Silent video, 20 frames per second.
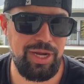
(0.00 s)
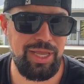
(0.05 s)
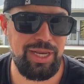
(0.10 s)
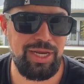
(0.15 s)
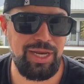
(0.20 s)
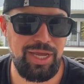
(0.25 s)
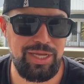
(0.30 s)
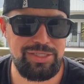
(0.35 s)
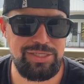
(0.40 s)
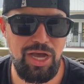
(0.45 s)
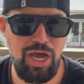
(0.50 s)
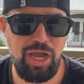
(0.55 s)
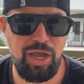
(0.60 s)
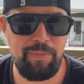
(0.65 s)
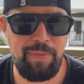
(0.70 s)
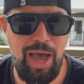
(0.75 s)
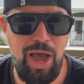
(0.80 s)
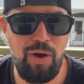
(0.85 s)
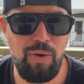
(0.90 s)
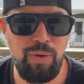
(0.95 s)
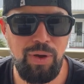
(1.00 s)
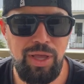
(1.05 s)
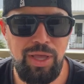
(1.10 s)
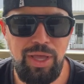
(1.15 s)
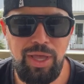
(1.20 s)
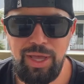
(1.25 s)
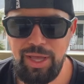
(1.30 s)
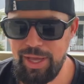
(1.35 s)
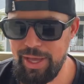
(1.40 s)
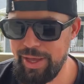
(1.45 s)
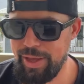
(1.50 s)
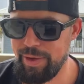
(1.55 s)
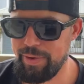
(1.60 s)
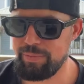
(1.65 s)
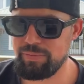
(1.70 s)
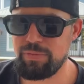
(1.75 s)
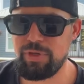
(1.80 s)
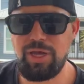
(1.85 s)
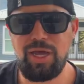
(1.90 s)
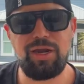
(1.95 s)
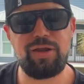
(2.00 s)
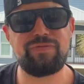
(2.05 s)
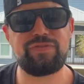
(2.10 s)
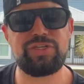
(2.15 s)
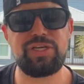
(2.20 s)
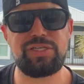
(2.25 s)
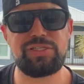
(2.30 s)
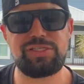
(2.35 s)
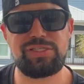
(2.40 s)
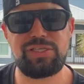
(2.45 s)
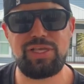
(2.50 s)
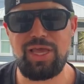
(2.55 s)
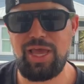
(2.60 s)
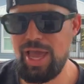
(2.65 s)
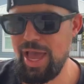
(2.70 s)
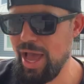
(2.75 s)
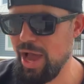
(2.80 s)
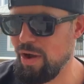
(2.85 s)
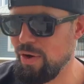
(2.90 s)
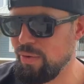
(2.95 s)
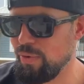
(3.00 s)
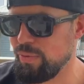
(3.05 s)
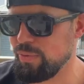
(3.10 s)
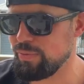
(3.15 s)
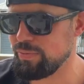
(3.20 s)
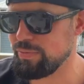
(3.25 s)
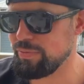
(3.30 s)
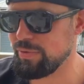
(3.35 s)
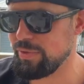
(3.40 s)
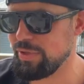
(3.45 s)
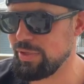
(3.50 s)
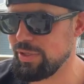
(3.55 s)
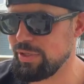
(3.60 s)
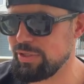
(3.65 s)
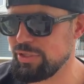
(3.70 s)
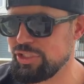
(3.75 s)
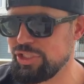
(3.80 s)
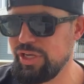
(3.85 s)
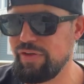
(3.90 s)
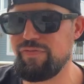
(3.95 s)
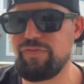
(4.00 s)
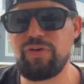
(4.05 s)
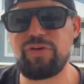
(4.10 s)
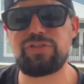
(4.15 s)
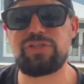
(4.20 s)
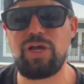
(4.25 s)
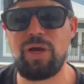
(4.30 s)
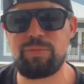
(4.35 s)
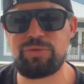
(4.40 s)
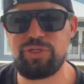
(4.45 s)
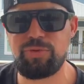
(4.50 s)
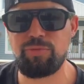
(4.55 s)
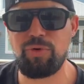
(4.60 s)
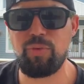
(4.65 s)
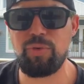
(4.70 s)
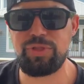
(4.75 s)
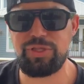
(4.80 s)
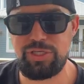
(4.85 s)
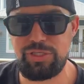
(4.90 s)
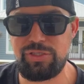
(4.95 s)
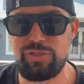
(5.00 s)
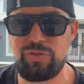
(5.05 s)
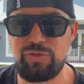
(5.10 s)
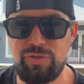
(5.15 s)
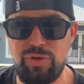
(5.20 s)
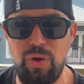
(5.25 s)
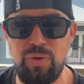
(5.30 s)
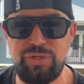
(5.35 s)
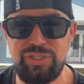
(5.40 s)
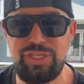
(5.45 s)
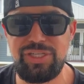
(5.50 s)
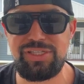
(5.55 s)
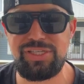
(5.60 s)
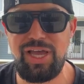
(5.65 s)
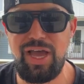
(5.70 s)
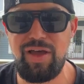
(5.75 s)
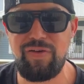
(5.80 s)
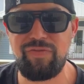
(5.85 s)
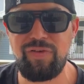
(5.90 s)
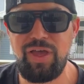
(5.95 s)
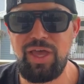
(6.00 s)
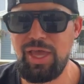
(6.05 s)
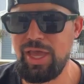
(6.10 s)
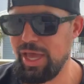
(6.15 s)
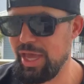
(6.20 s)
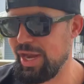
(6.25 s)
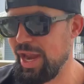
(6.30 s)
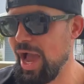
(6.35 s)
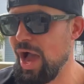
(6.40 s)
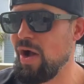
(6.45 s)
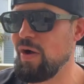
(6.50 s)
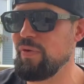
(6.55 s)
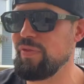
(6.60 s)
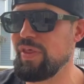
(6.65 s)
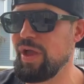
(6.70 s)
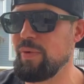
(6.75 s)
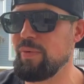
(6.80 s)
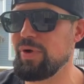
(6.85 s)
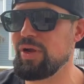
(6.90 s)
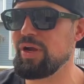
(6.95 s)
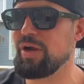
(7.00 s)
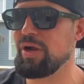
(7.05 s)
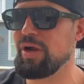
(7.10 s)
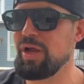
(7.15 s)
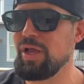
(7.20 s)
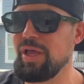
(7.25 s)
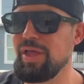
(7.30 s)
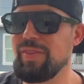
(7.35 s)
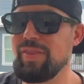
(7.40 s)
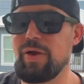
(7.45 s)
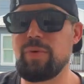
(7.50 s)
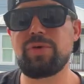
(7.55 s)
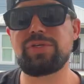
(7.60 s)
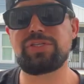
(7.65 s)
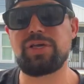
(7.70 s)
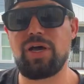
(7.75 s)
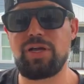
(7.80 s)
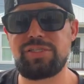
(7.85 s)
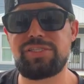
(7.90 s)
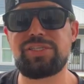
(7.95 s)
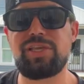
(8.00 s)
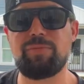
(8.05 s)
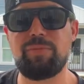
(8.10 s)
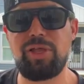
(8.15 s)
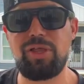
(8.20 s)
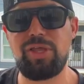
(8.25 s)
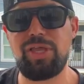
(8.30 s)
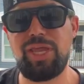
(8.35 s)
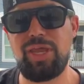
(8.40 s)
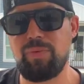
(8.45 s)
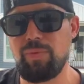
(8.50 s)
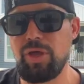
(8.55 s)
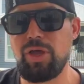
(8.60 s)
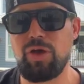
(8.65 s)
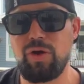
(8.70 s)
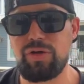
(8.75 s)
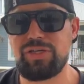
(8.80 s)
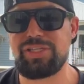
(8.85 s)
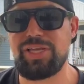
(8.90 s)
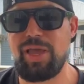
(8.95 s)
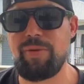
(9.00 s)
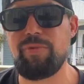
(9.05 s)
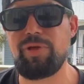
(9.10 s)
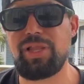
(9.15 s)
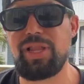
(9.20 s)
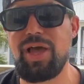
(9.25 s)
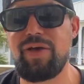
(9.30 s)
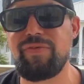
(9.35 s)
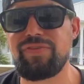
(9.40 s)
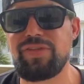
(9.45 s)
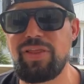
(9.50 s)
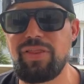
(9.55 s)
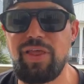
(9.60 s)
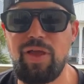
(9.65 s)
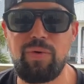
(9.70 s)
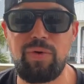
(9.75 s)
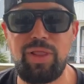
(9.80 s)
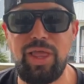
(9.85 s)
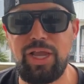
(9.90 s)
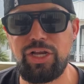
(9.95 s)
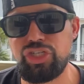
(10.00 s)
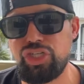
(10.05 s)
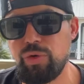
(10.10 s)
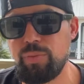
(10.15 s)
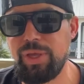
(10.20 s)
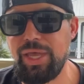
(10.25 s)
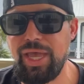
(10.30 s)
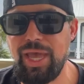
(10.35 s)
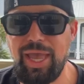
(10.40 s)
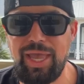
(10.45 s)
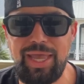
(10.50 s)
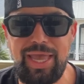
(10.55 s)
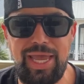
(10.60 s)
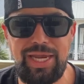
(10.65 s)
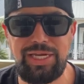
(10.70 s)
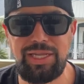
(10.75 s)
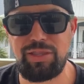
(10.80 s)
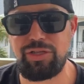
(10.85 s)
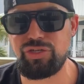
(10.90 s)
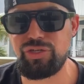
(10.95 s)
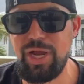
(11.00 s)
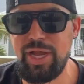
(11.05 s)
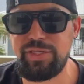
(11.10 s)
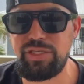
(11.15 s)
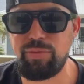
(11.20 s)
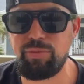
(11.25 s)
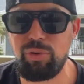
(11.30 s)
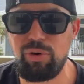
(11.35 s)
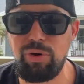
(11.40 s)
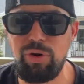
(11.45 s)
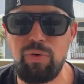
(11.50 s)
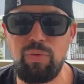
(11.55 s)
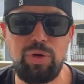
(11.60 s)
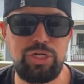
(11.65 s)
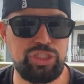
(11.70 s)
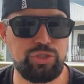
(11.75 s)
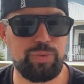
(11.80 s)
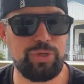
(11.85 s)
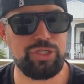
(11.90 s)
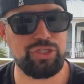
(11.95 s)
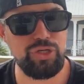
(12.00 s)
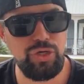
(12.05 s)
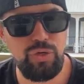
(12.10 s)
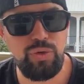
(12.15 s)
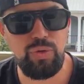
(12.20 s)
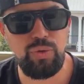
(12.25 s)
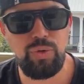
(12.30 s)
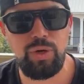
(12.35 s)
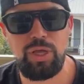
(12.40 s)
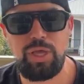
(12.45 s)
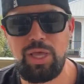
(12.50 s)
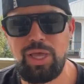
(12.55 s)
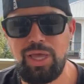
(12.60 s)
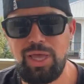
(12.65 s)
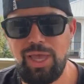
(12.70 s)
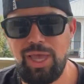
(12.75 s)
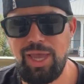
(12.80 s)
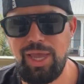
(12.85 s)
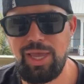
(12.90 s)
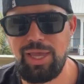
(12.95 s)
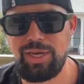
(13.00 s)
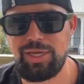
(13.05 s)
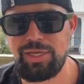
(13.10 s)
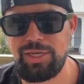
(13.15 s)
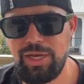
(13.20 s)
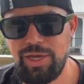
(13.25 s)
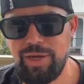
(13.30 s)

and talk about kind of just how she feels comfortable with this new coaching staff, and how there was instability when Coach Saban left, and they were like, should we get into the transfer portal? What should we do? And